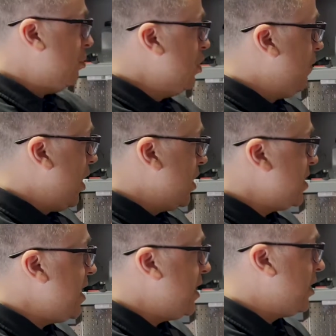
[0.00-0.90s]
move on to
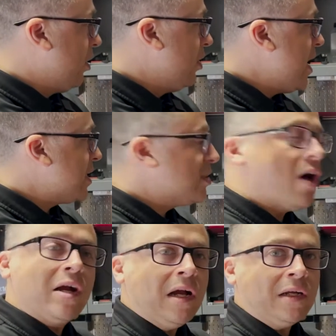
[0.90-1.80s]
taking our next
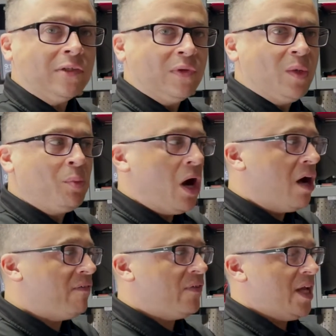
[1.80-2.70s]
lock-on grip
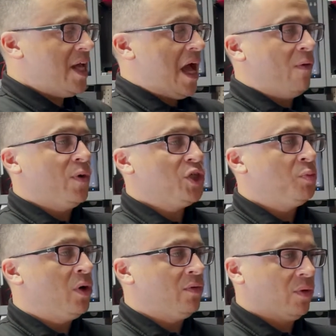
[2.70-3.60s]
off, at which
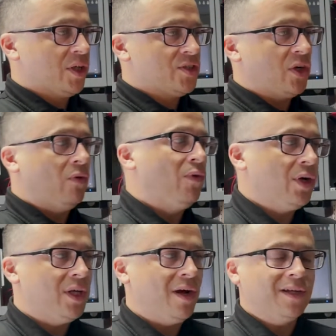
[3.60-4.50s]
point we're gonna start
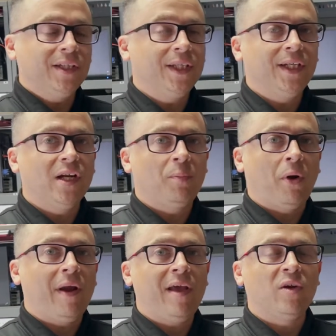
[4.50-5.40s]
working on cleaning up
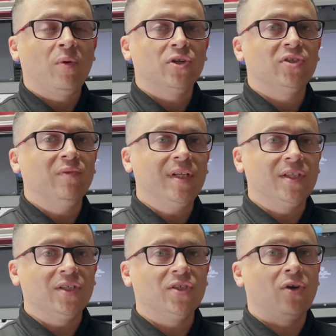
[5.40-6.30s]
our handlebar so we can
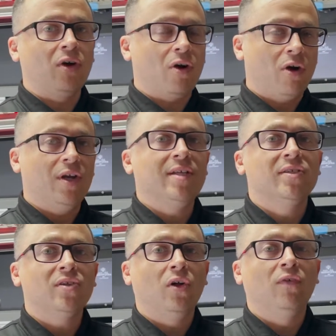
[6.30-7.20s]
start our
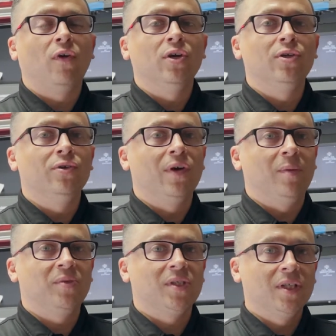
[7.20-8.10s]
install of our new
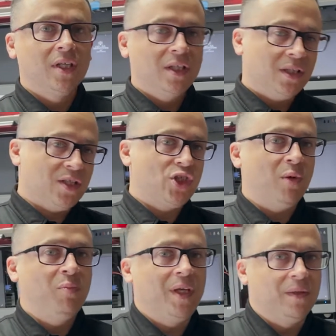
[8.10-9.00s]
grips. Let's
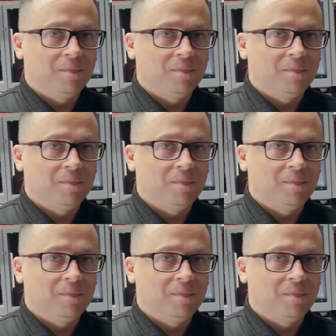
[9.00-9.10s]
jump in.